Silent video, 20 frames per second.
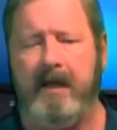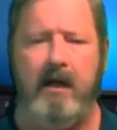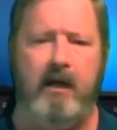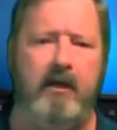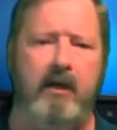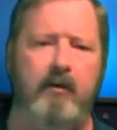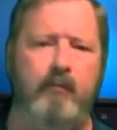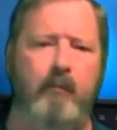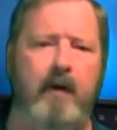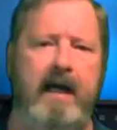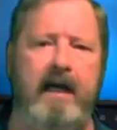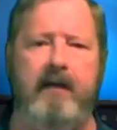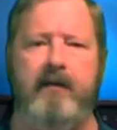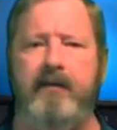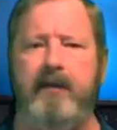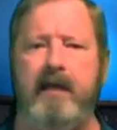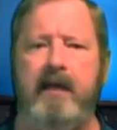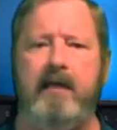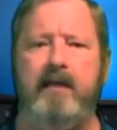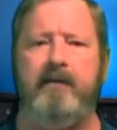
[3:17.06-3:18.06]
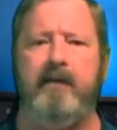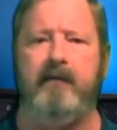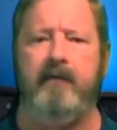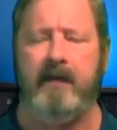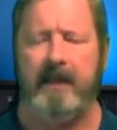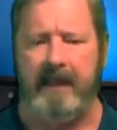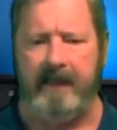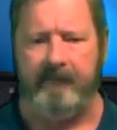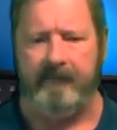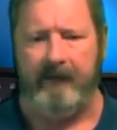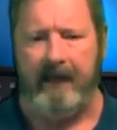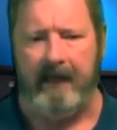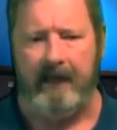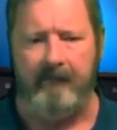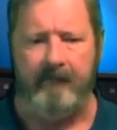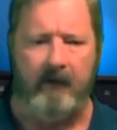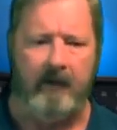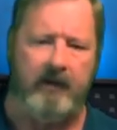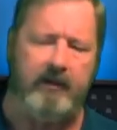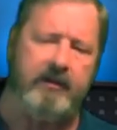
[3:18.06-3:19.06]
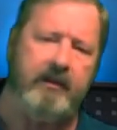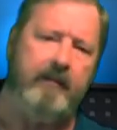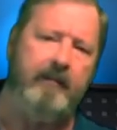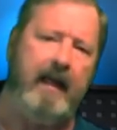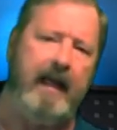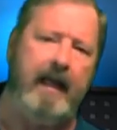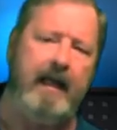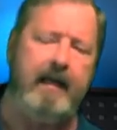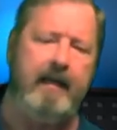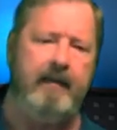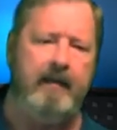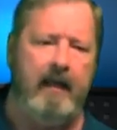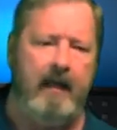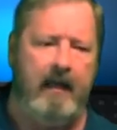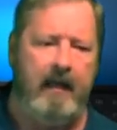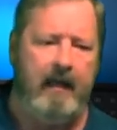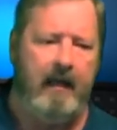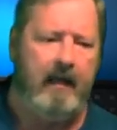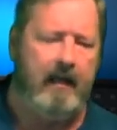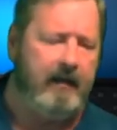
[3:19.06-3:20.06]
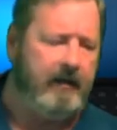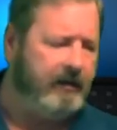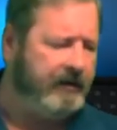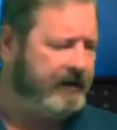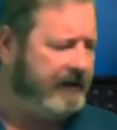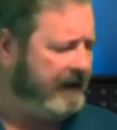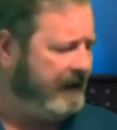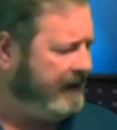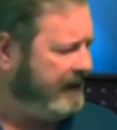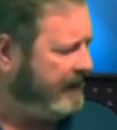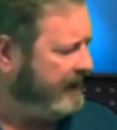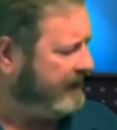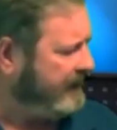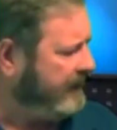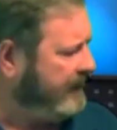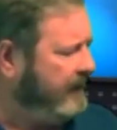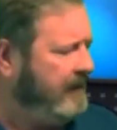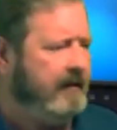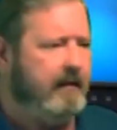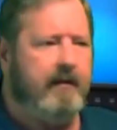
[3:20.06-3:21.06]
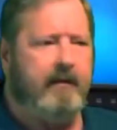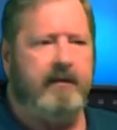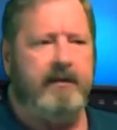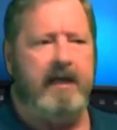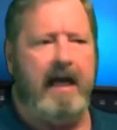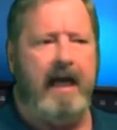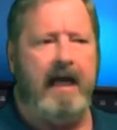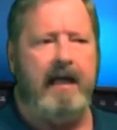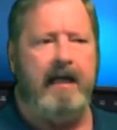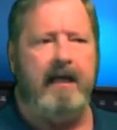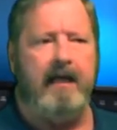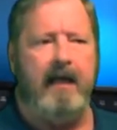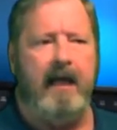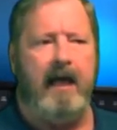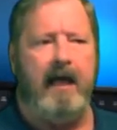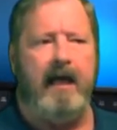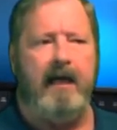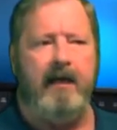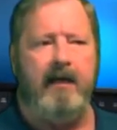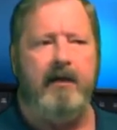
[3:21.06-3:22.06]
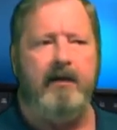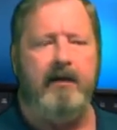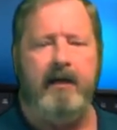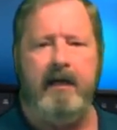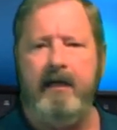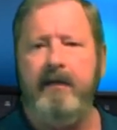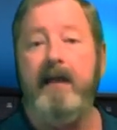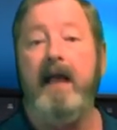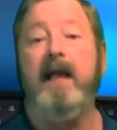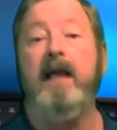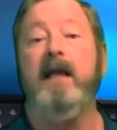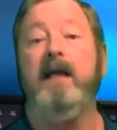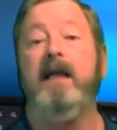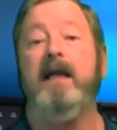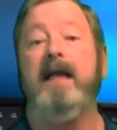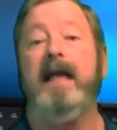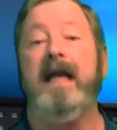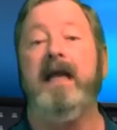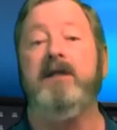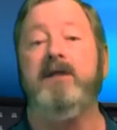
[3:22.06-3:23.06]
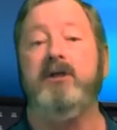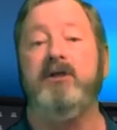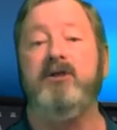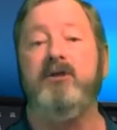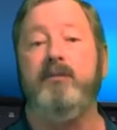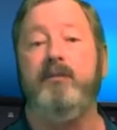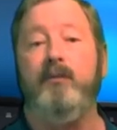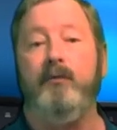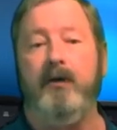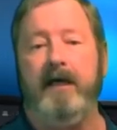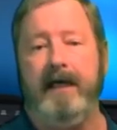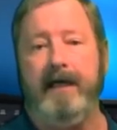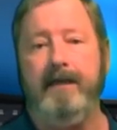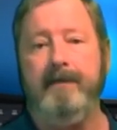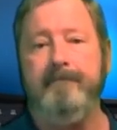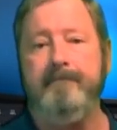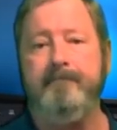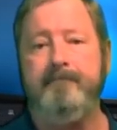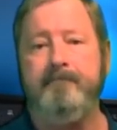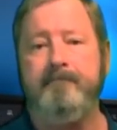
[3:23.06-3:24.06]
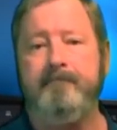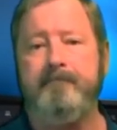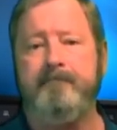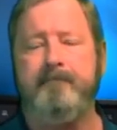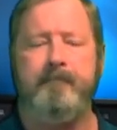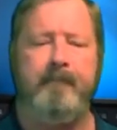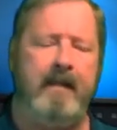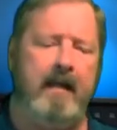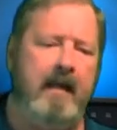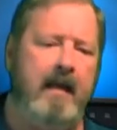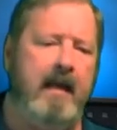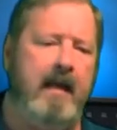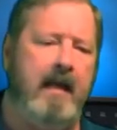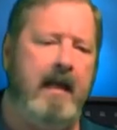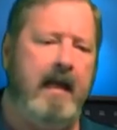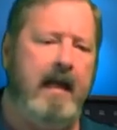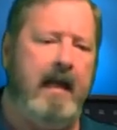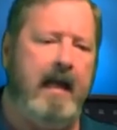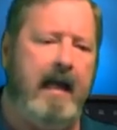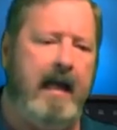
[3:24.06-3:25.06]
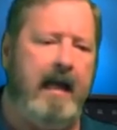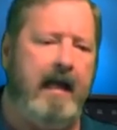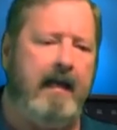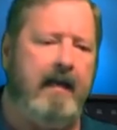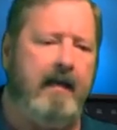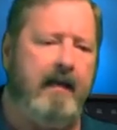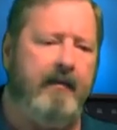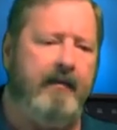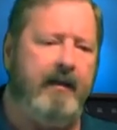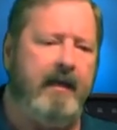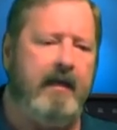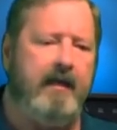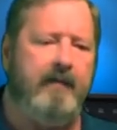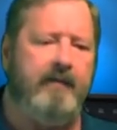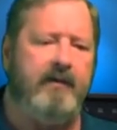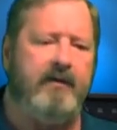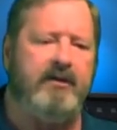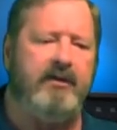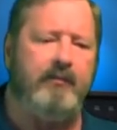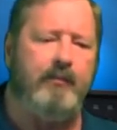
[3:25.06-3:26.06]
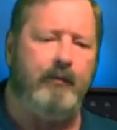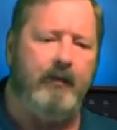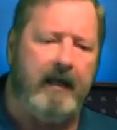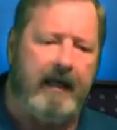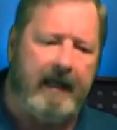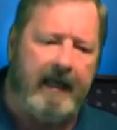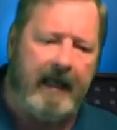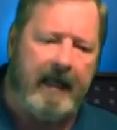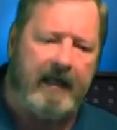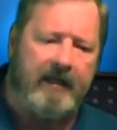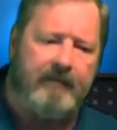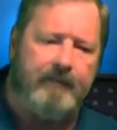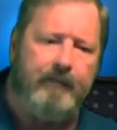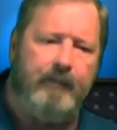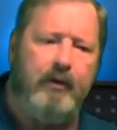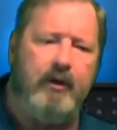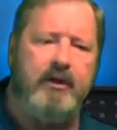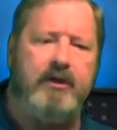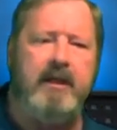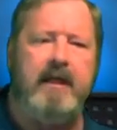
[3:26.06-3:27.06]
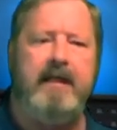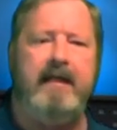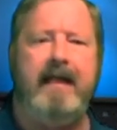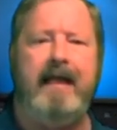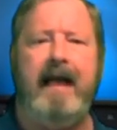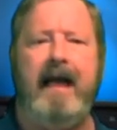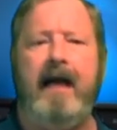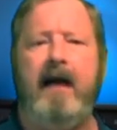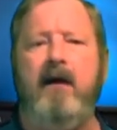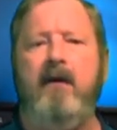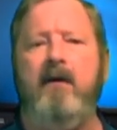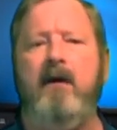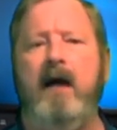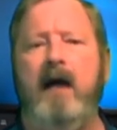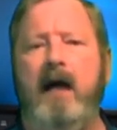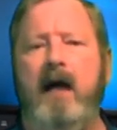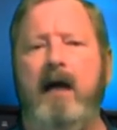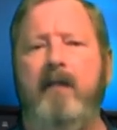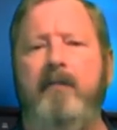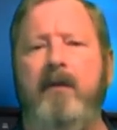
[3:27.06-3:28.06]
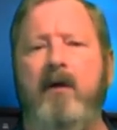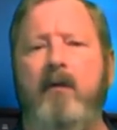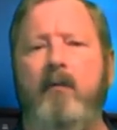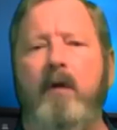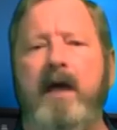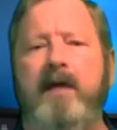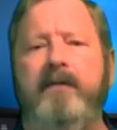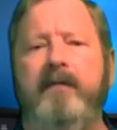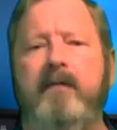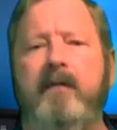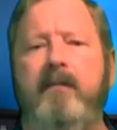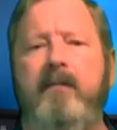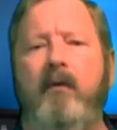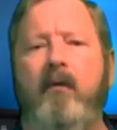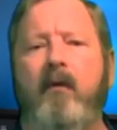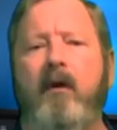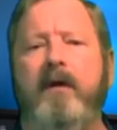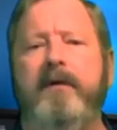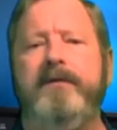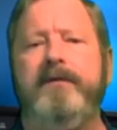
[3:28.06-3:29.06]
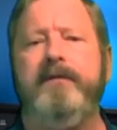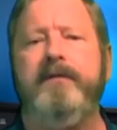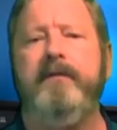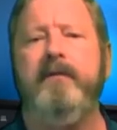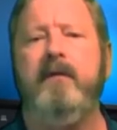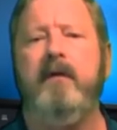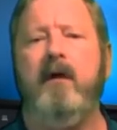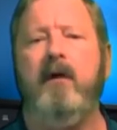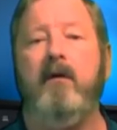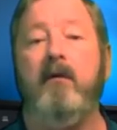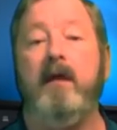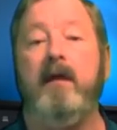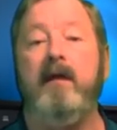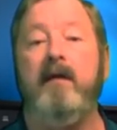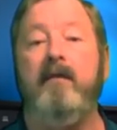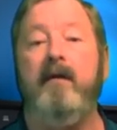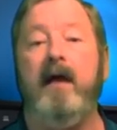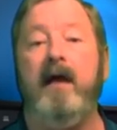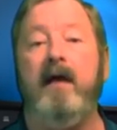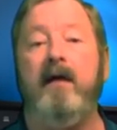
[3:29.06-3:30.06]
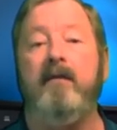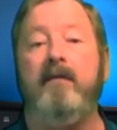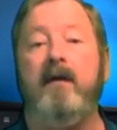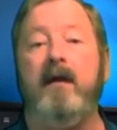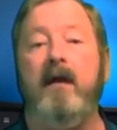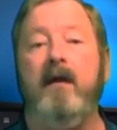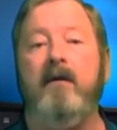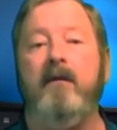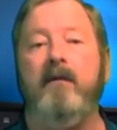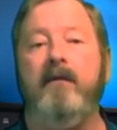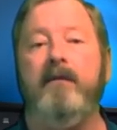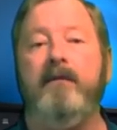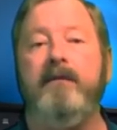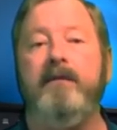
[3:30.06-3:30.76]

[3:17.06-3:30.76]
A good way to think of a relief valve on a schematic, you see this jagged line under here, that indicates a spring. And think of the spring as pushing the arrow up away from the ports, holding the valve closed.